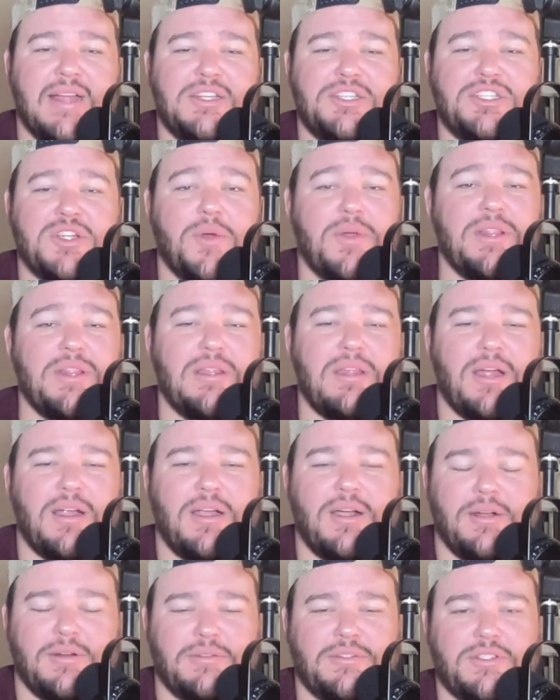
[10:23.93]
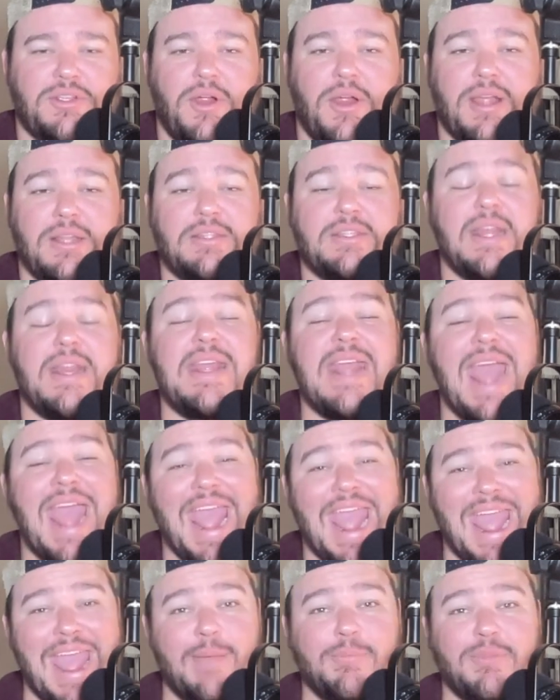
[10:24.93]
Denny
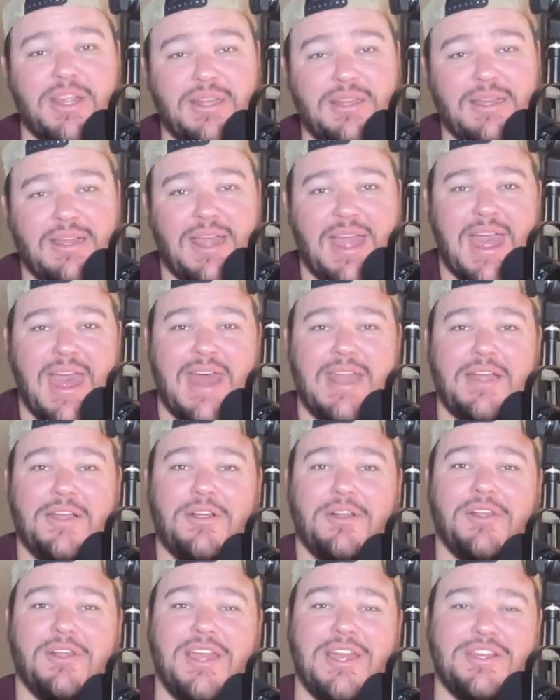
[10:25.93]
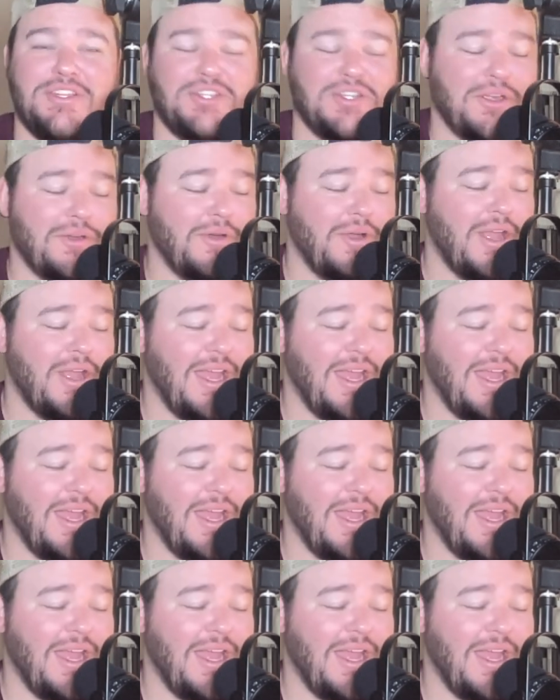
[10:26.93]
Hamlin had an early issue.